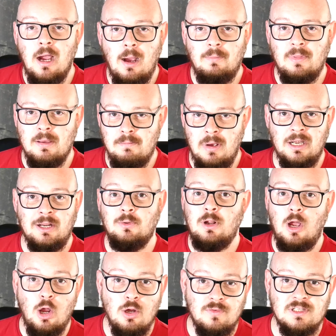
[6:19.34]
up their money on
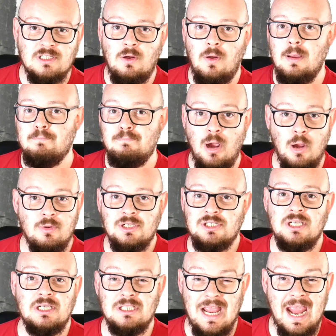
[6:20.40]
overtime,
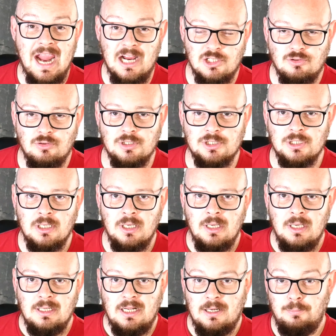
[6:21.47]
bonuses, extras.
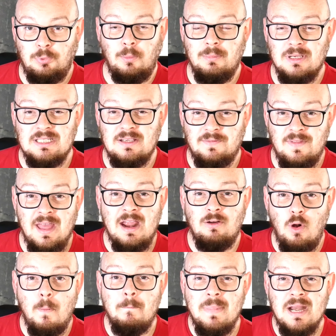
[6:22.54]
And the problem is if
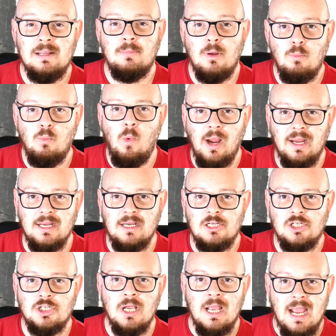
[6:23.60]
they're on minimum
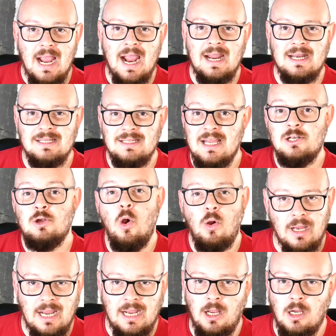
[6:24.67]
wage and they're not
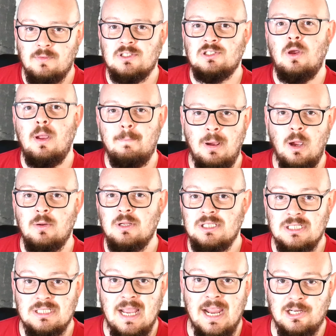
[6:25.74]
getting overtime,
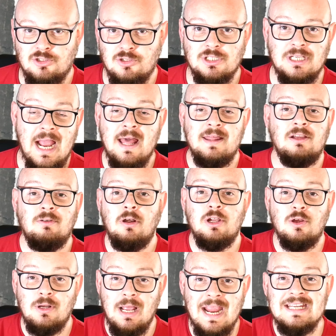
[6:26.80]
bonuses, extras, and they're only
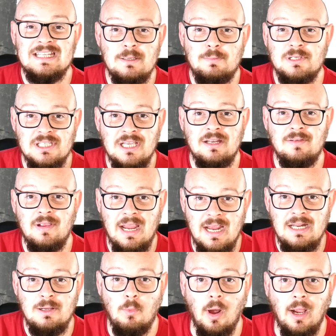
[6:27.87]
on 80% of it
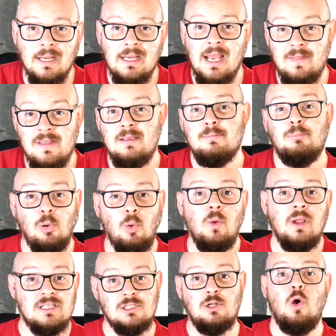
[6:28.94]
anyway, and the
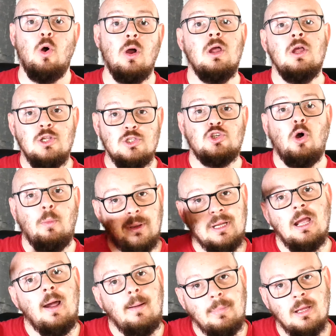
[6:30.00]
employer's not
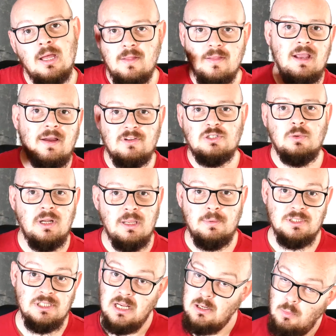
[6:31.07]
topping up the other
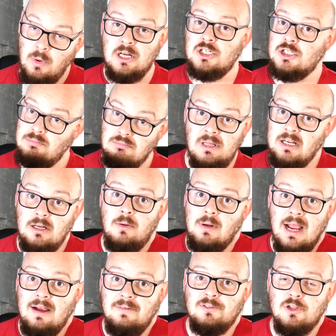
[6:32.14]
20%, which they don't
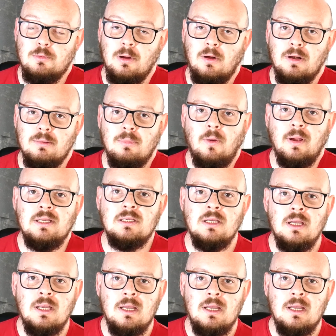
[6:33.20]
have to, bear in mind,